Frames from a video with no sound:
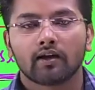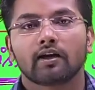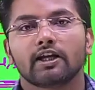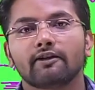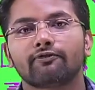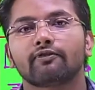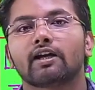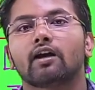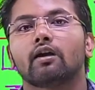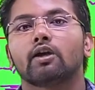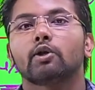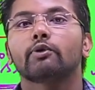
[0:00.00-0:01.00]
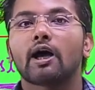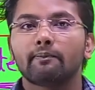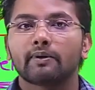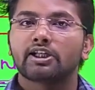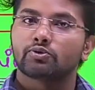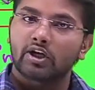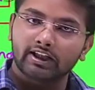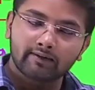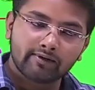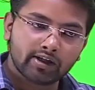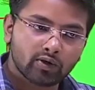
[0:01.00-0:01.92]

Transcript: if you have enjoyed the video,